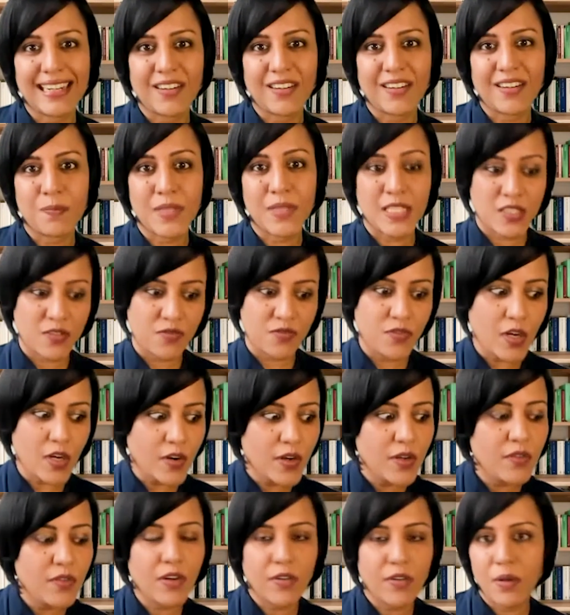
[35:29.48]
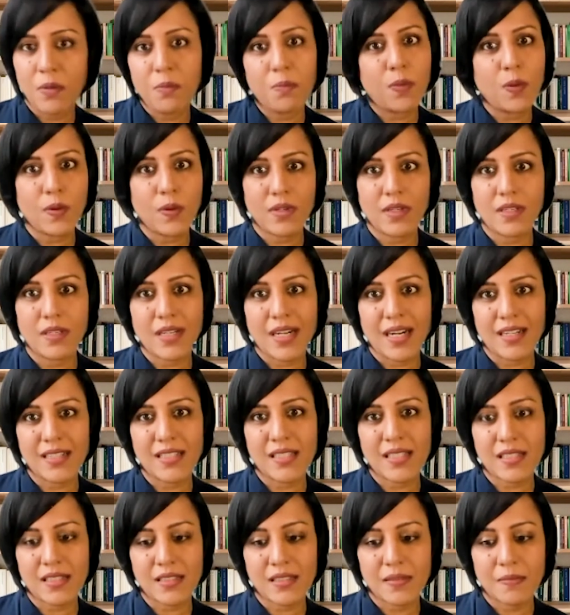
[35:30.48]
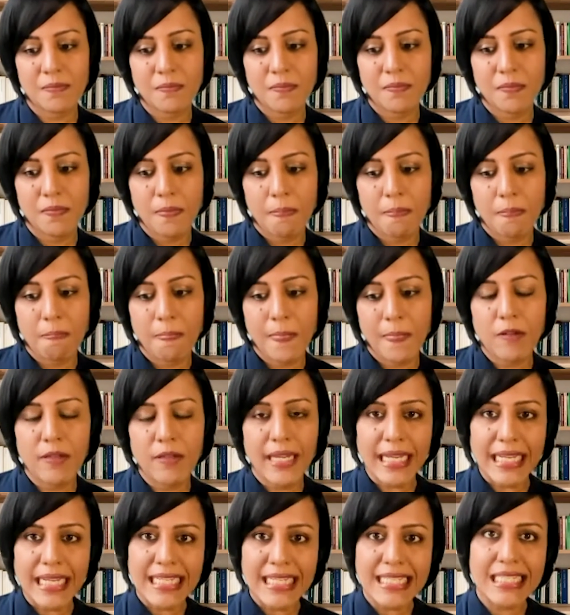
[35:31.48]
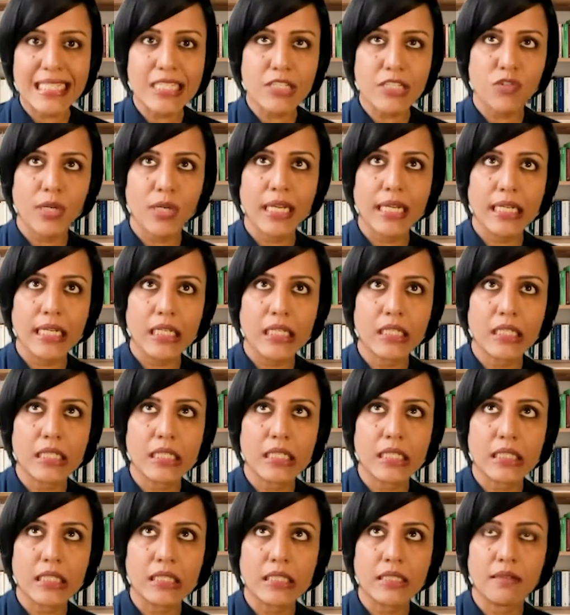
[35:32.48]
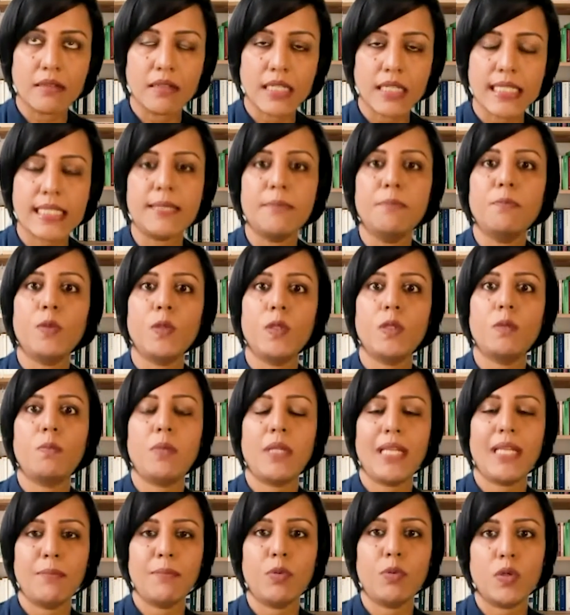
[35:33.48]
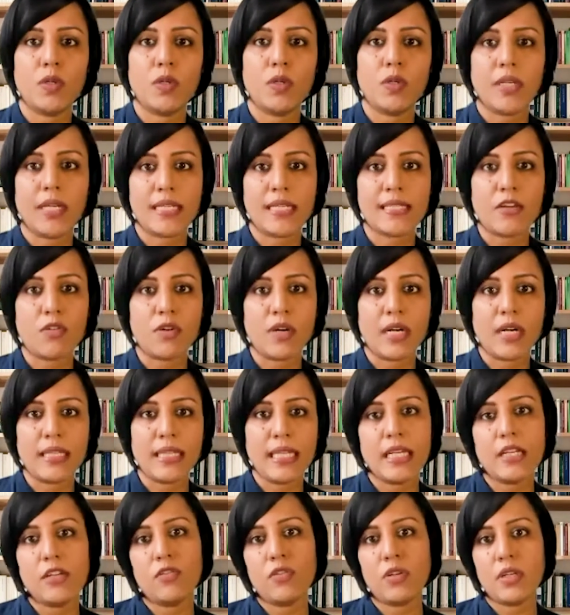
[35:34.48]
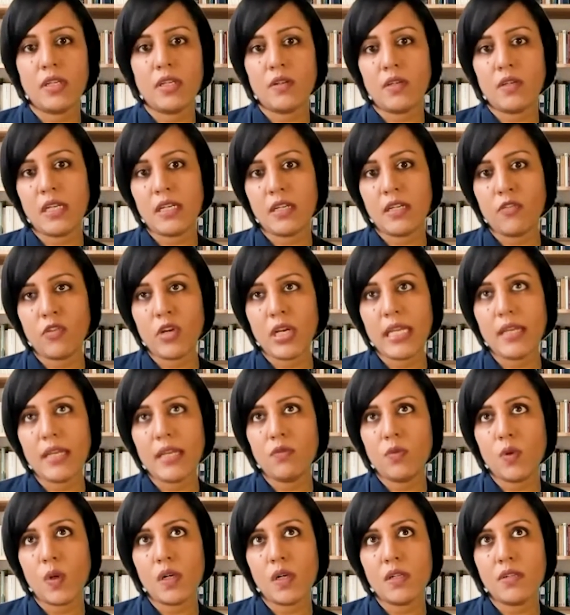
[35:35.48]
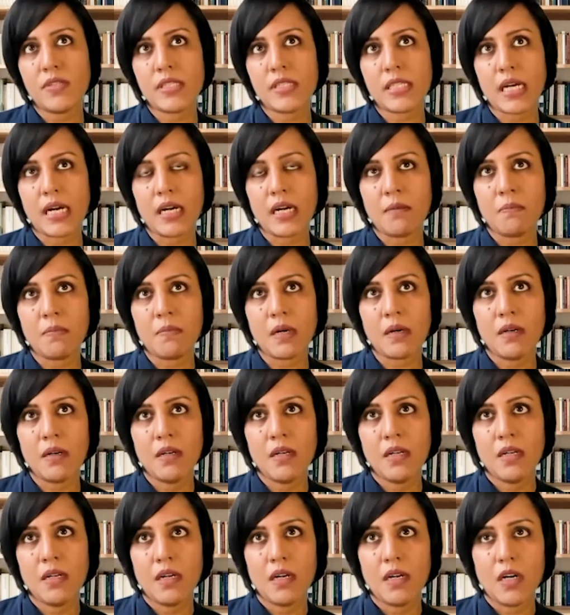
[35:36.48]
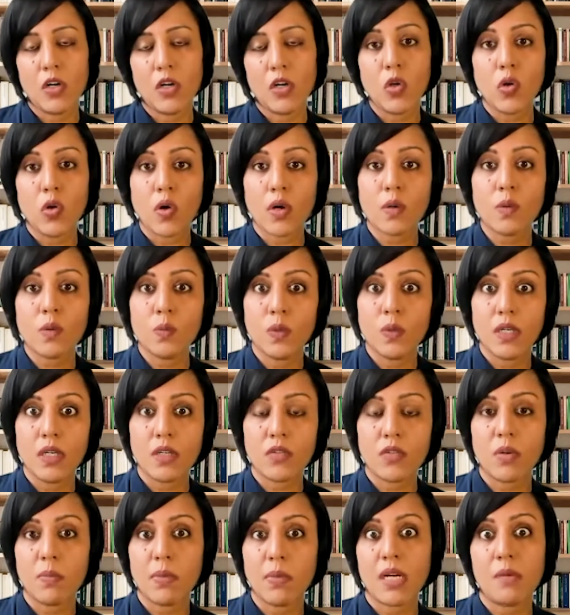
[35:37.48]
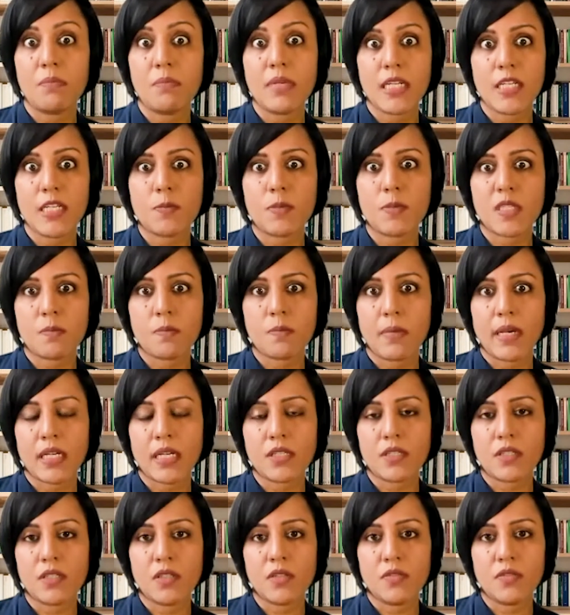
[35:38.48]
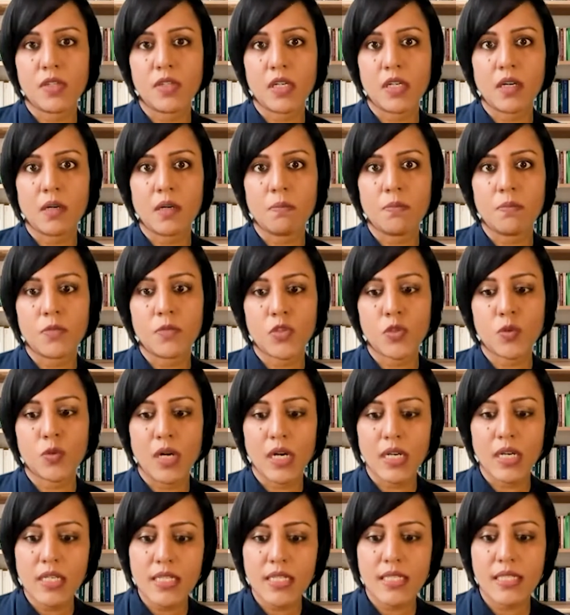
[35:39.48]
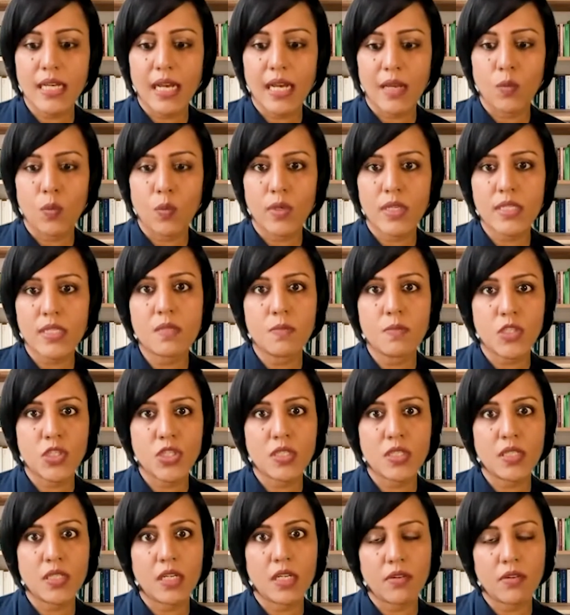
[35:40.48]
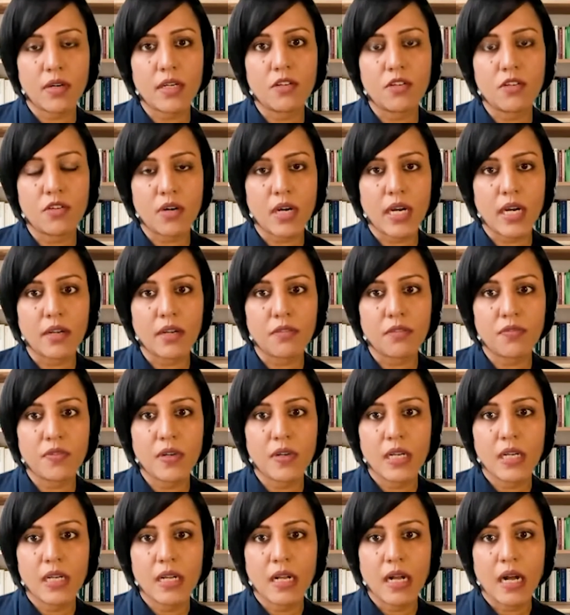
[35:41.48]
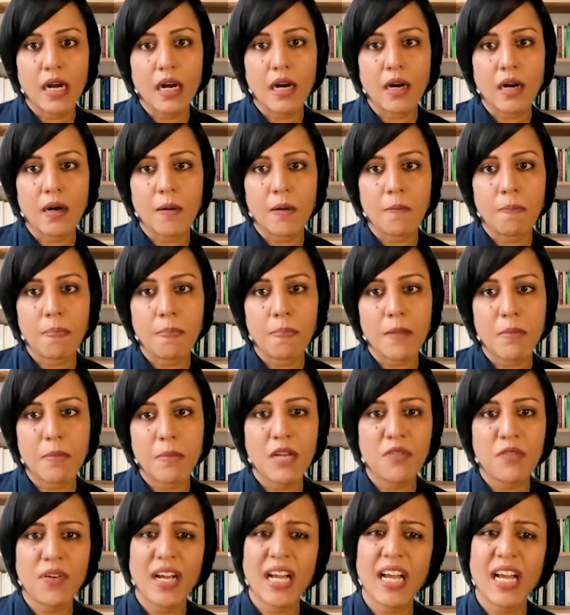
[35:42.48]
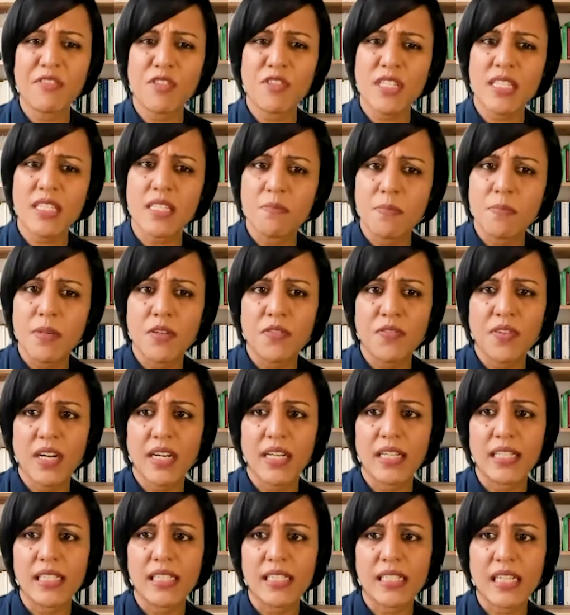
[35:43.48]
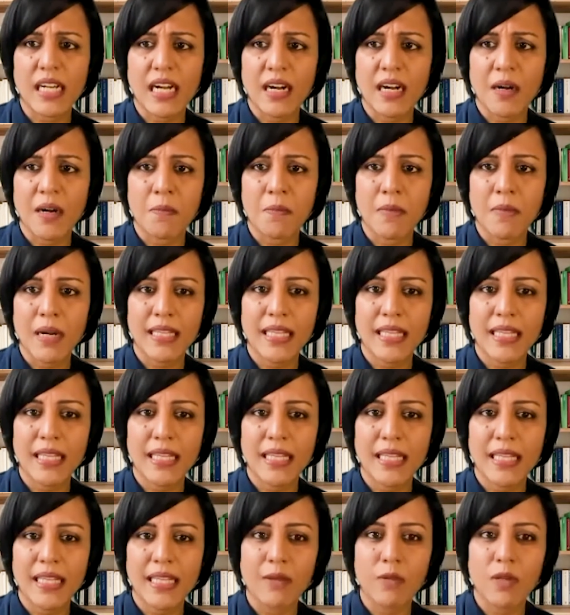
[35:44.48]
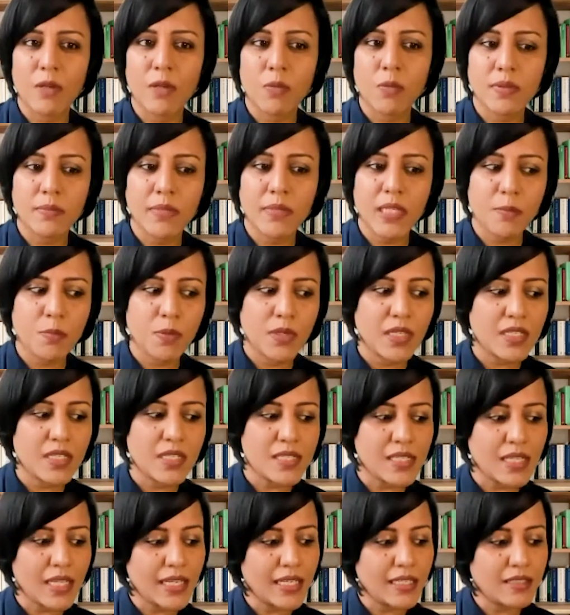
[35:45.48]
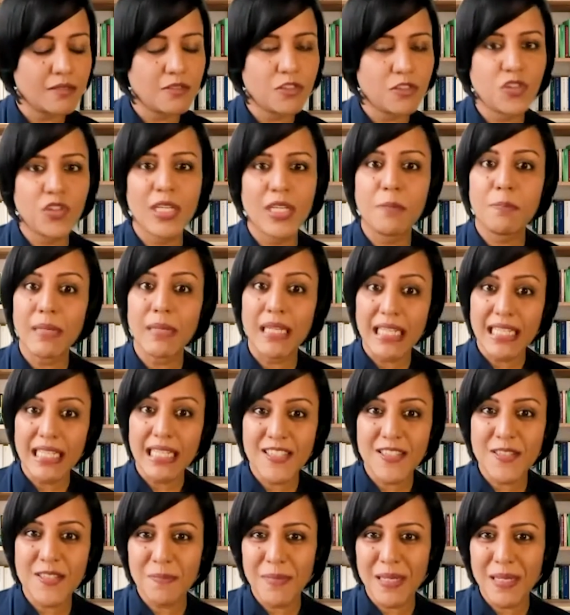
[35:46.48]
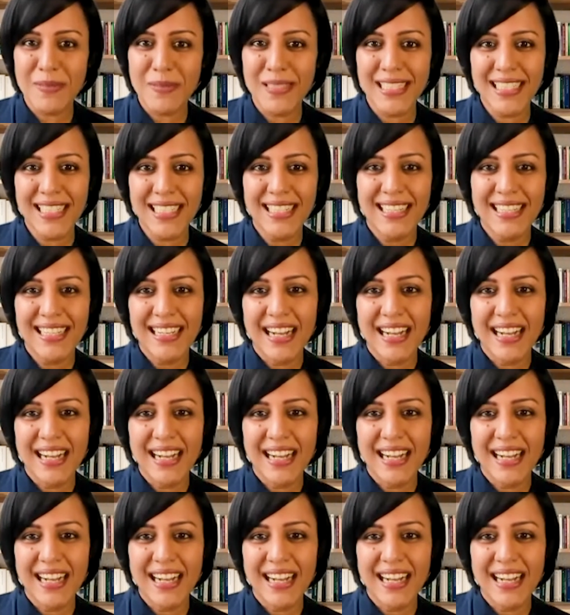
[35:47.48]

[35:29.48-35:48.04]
this very, very important answer? Now, there isn't really a simple playbook, et cetera. I think it really involves a lot of work from a company's perspective to understand what is the mission they're trying to drive. But if I have to simplify it, I think I will probably put it in like 3 Ps, maybe.